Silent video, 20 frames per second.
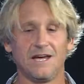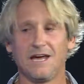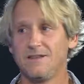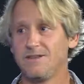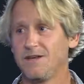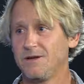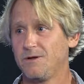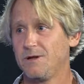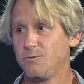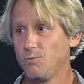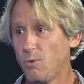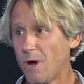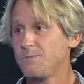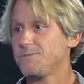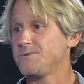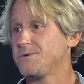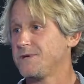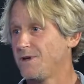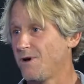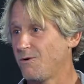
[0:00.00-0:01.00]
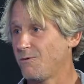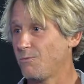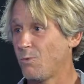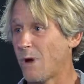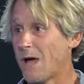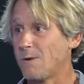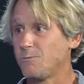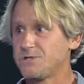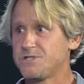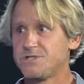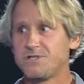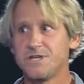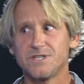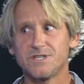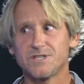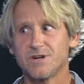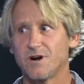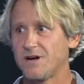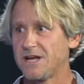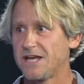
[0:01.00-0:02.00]
And, the, and web, you know, web was
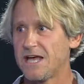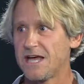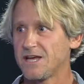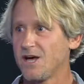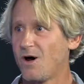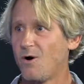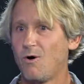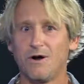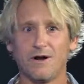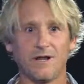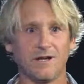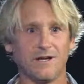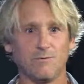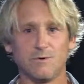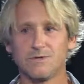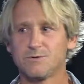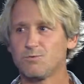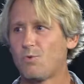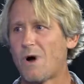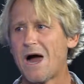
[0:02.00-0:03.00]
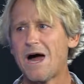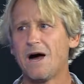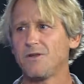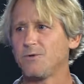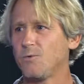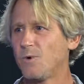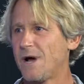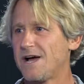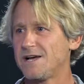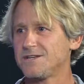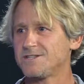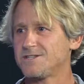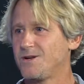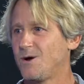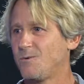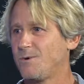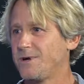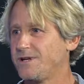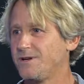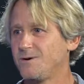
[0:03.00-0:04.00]
just starting to get going, and it was Wild West.
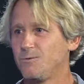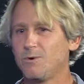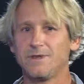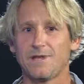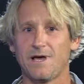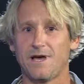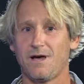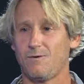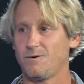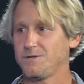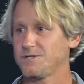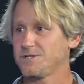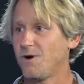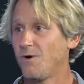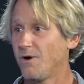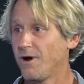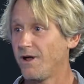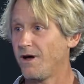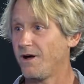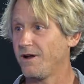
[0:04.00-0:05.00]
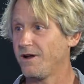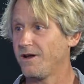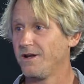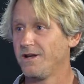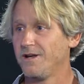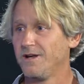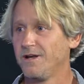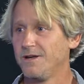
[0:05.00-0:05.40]
Nobody knew what the hell was going on.